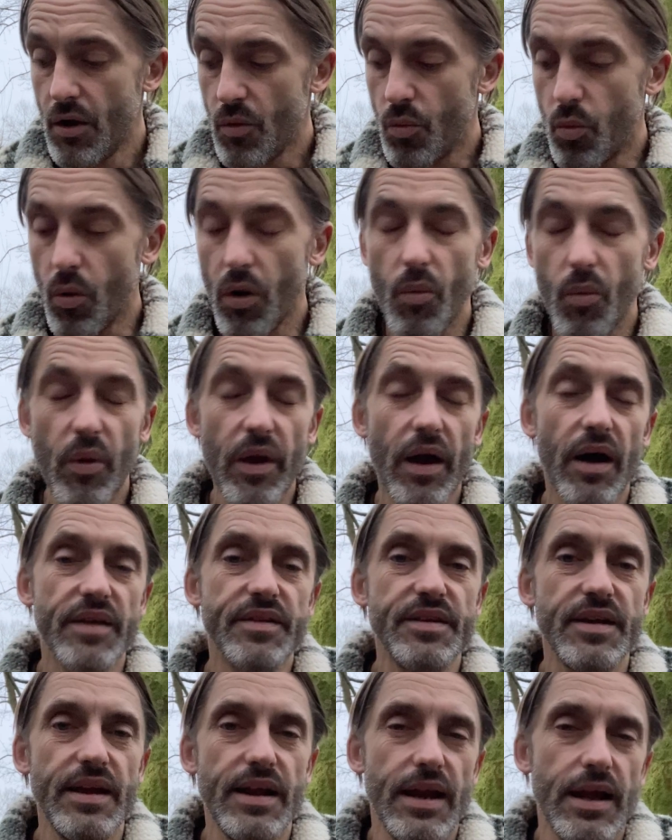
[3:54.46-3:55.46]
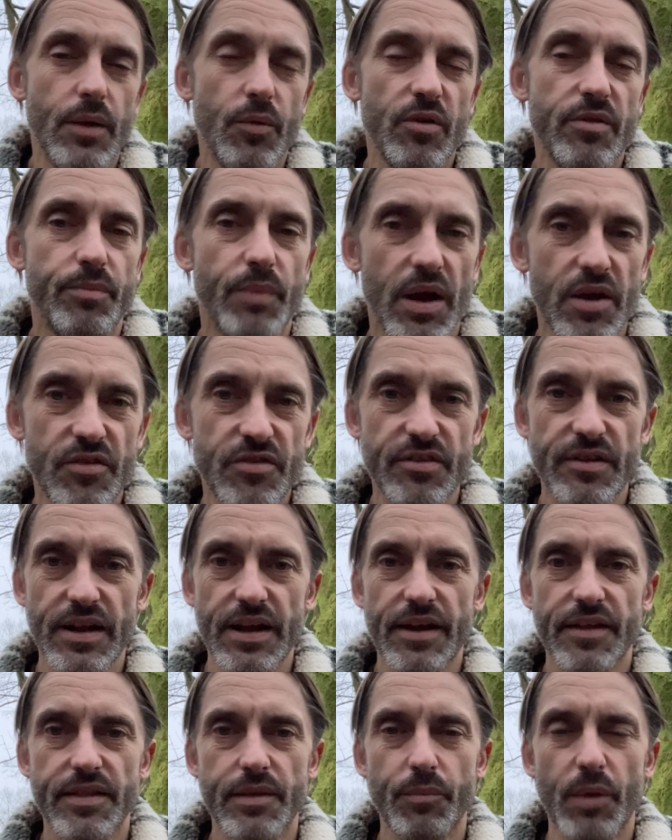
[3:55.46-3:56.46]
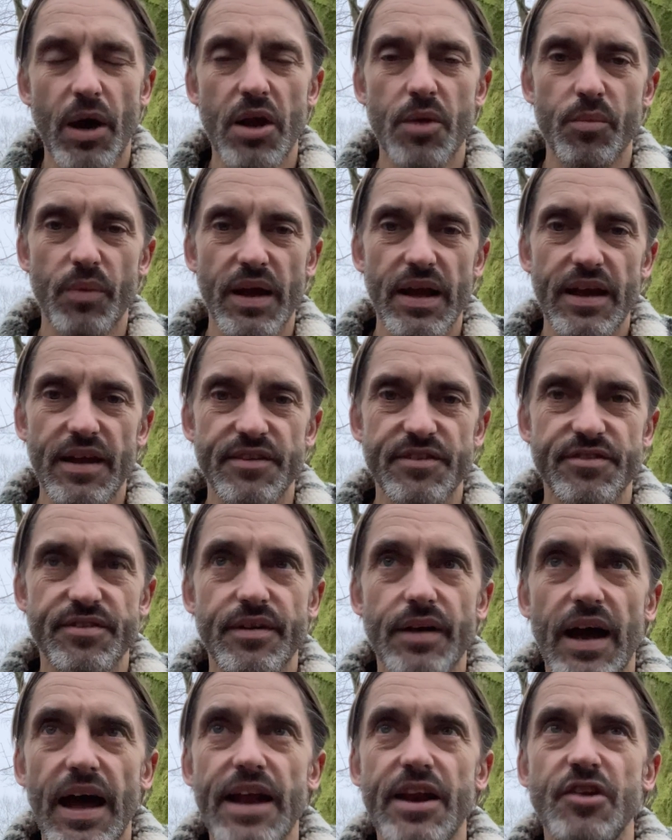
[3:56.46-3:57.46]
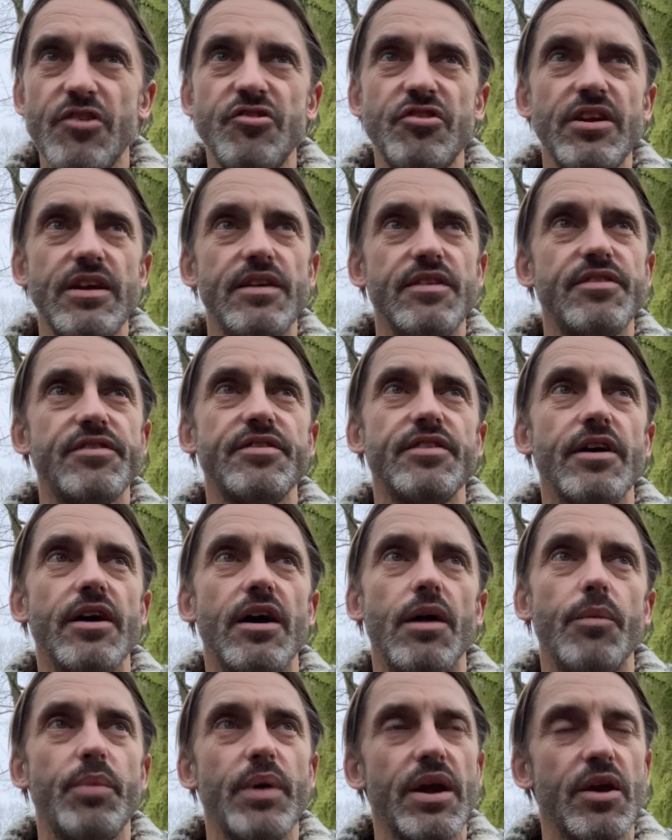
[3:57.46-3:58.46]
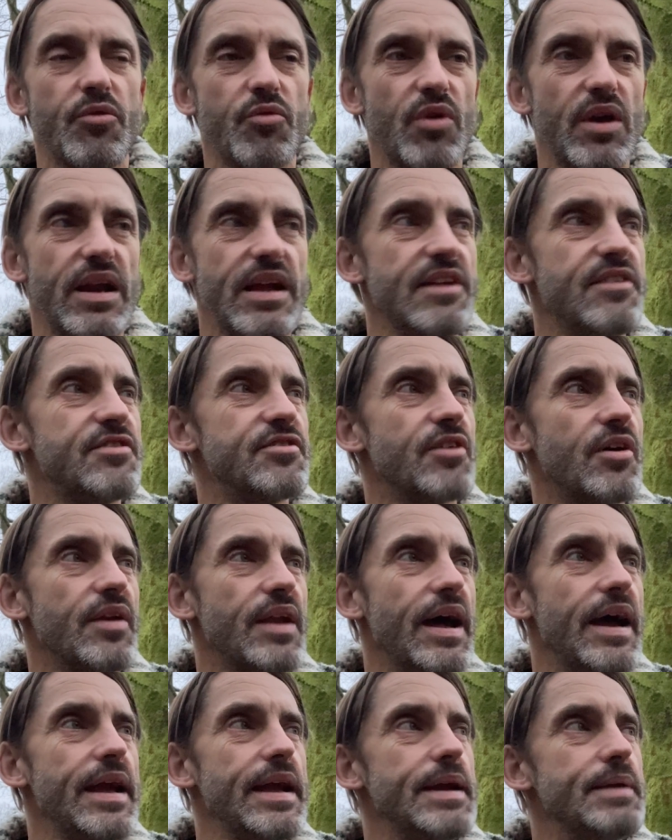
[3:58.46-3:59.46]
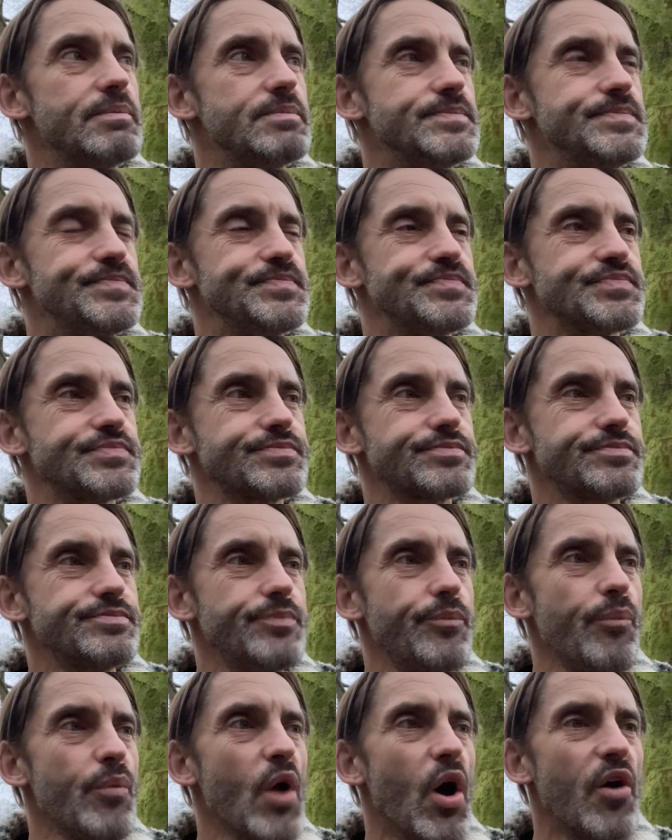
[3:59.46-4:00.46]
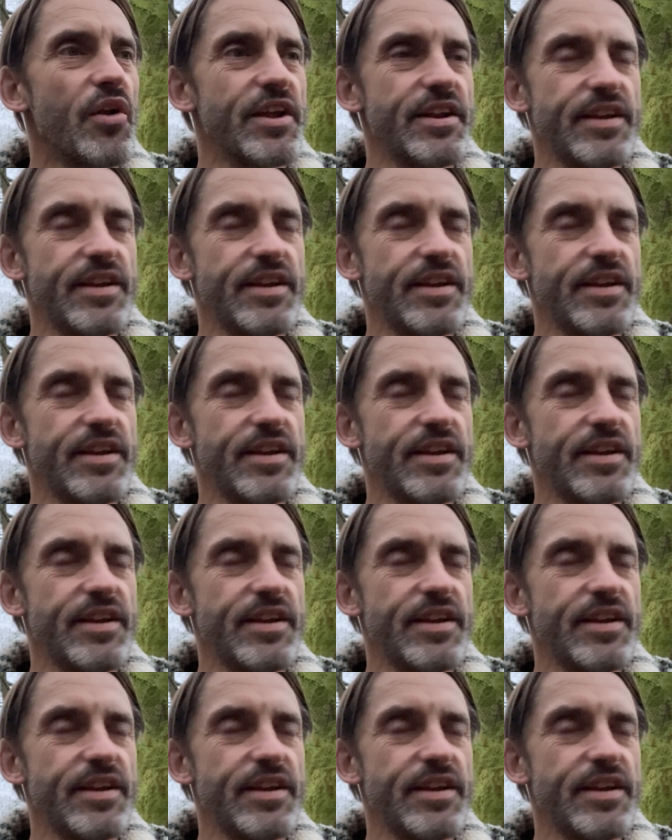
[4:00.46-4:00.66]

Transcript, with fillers: what we are dealing with mostly at the moment is energies that are being released on a on